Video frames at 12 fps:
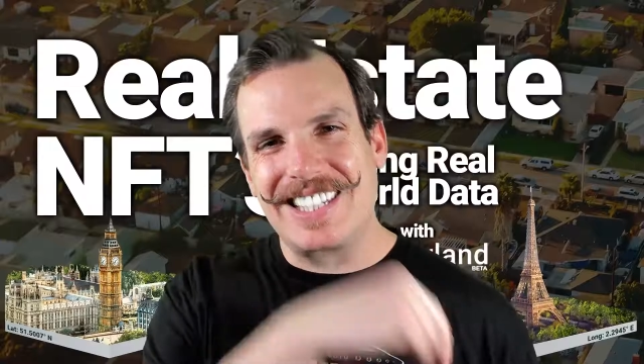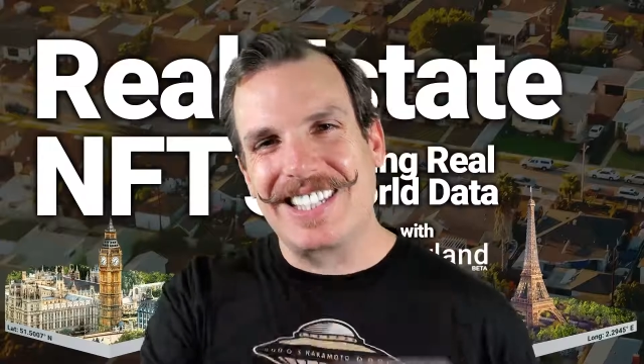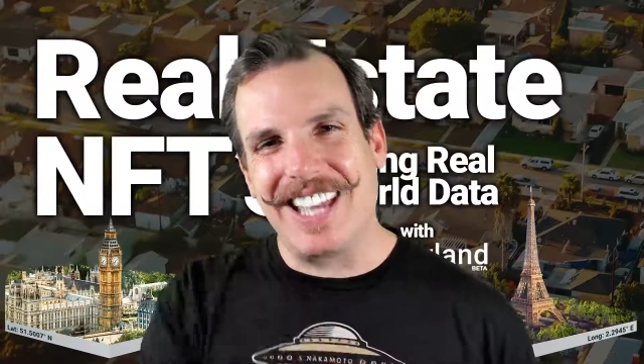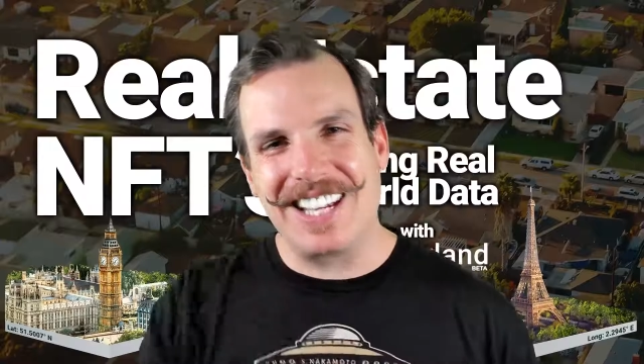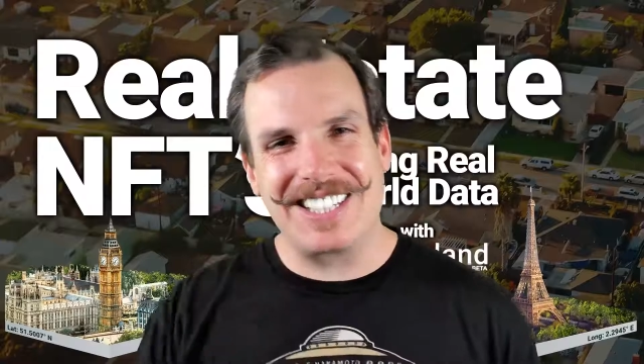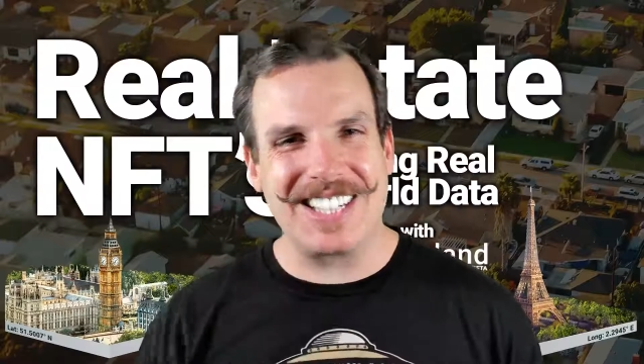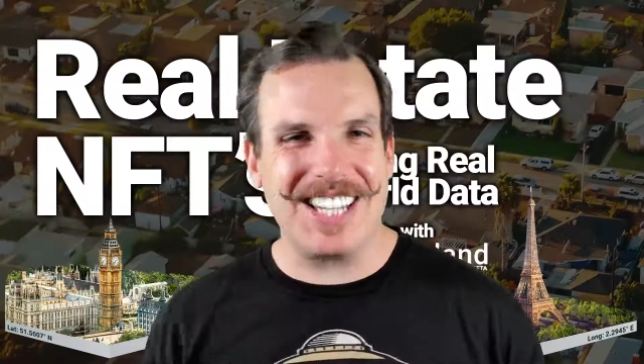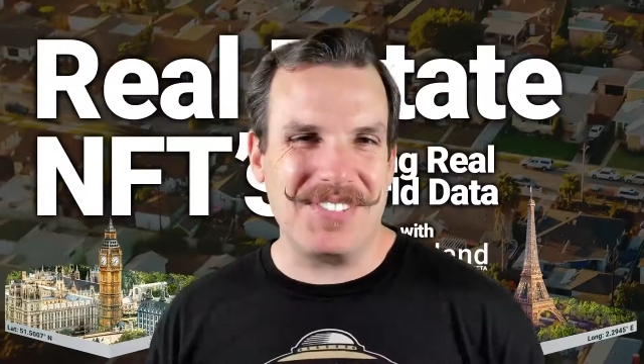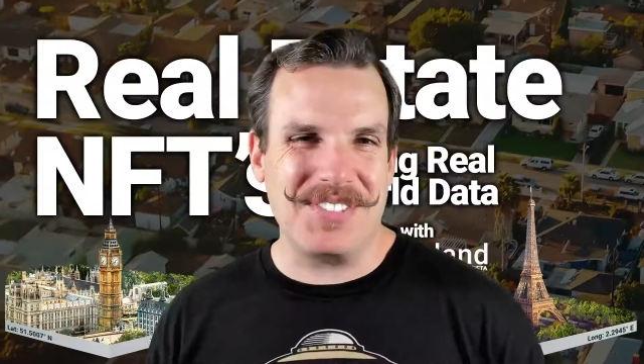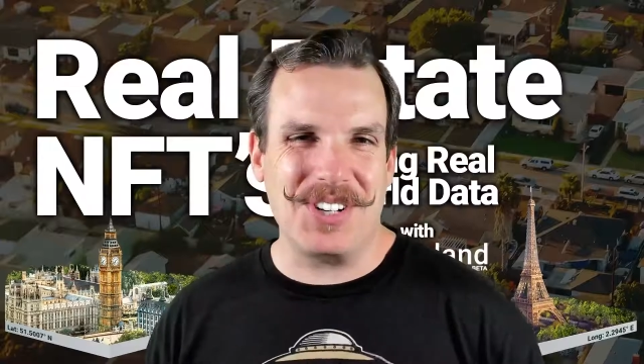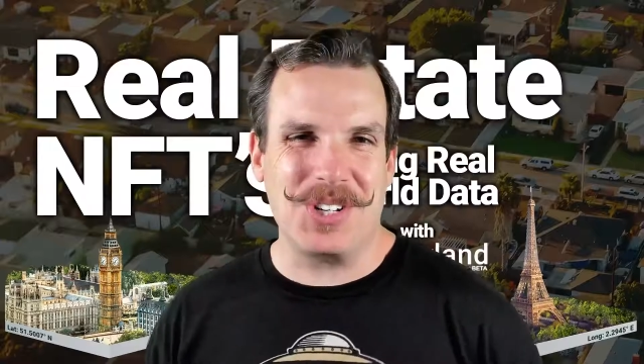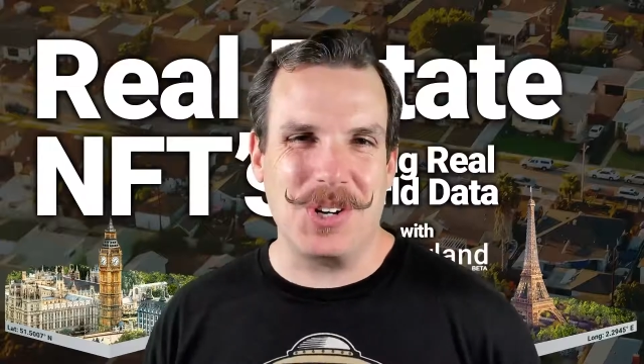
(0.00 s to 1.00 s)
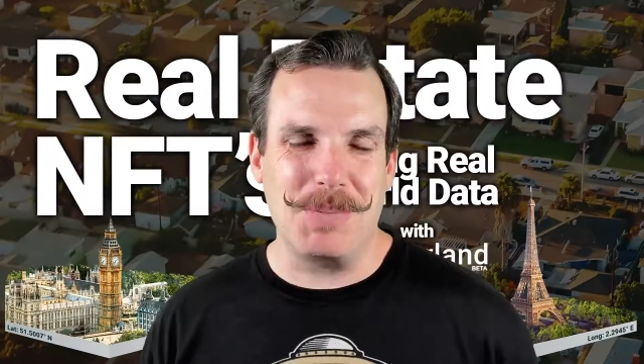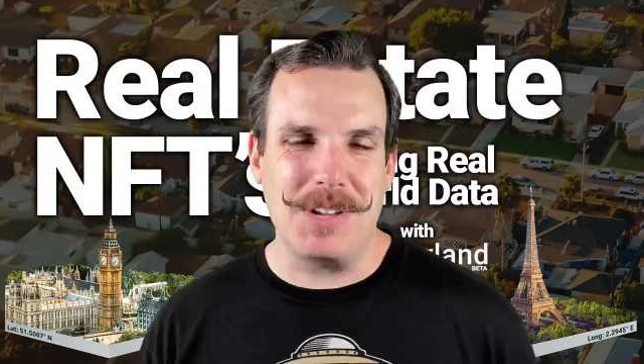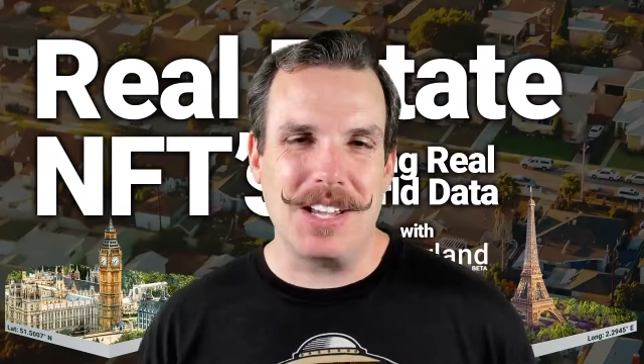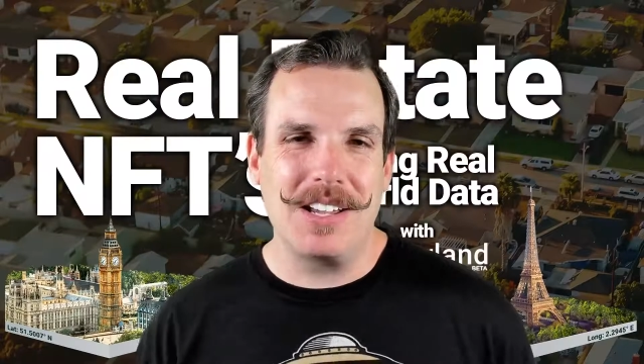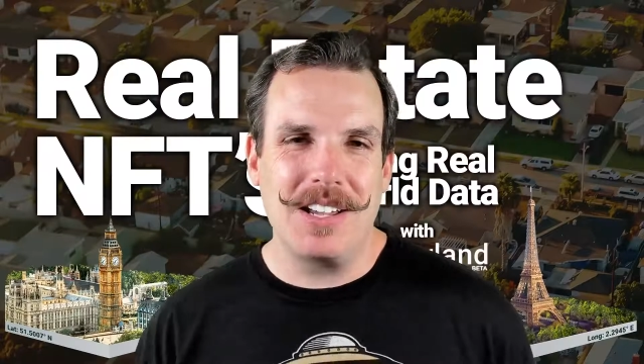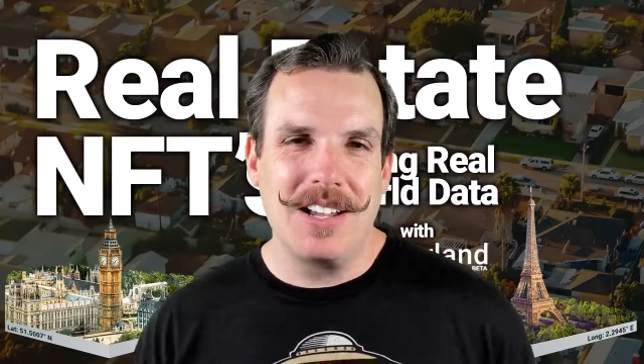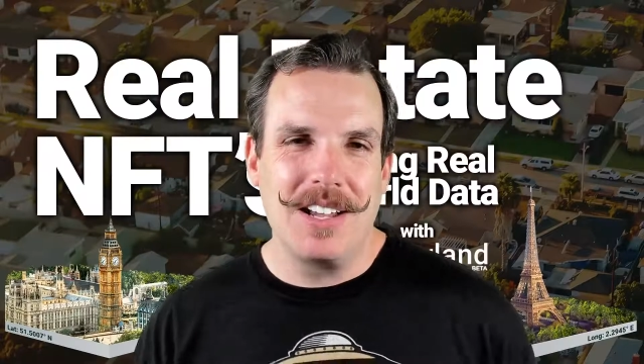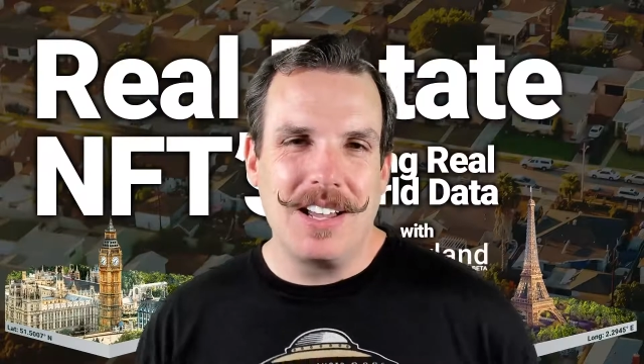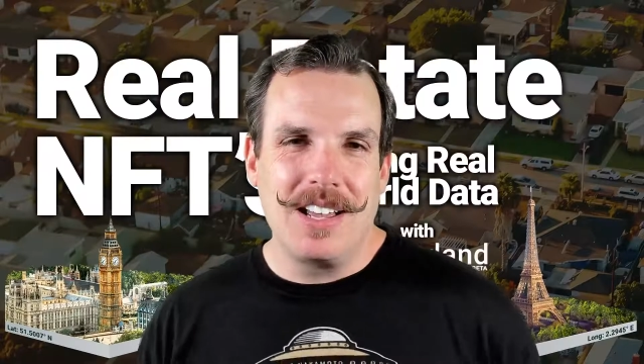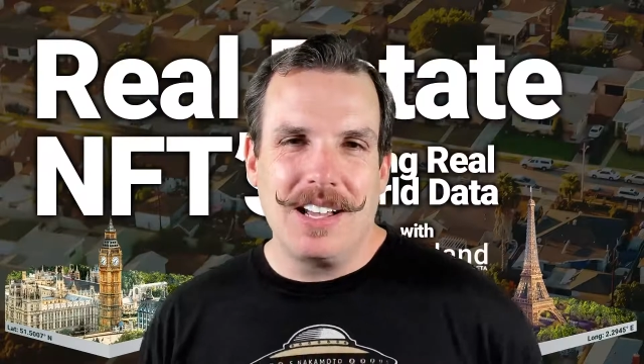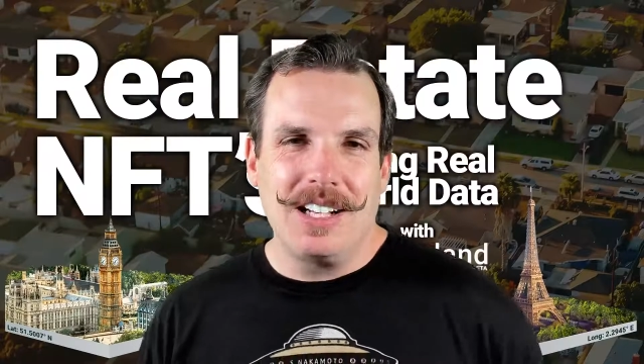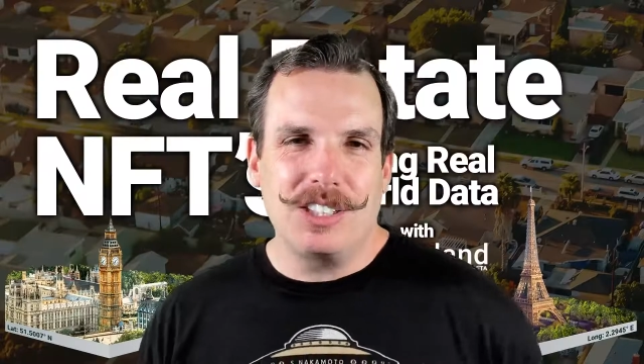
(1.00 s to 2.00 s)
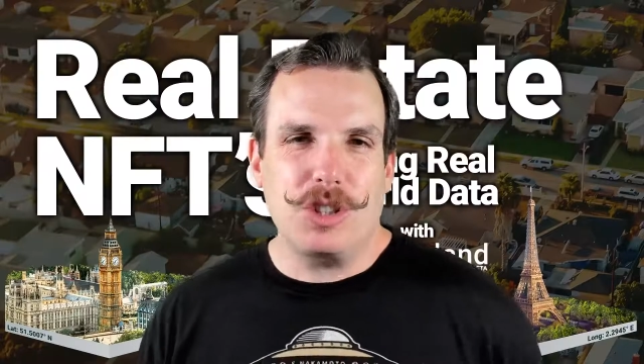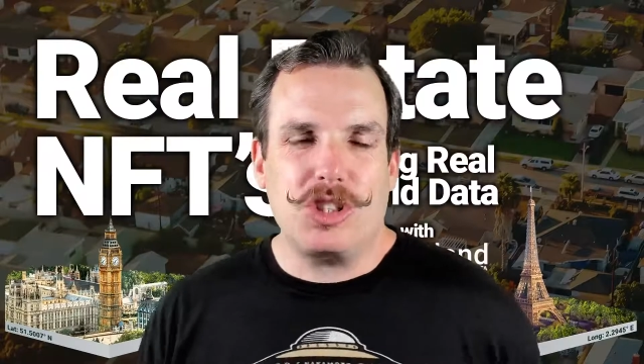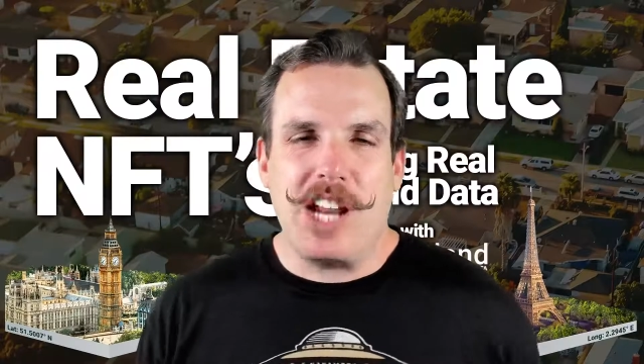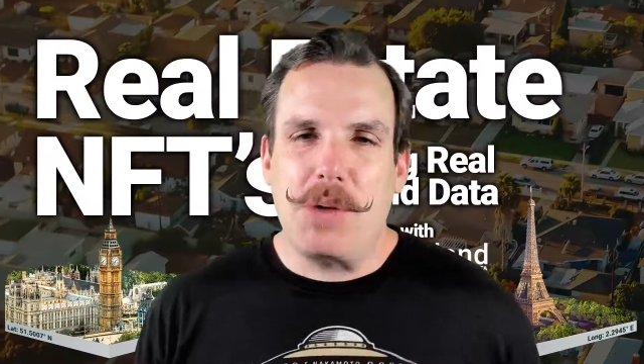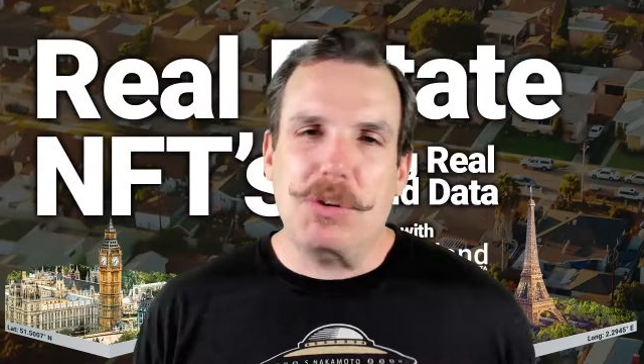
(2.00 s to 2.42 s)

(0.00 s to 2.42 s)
Thanks again for joining me. So today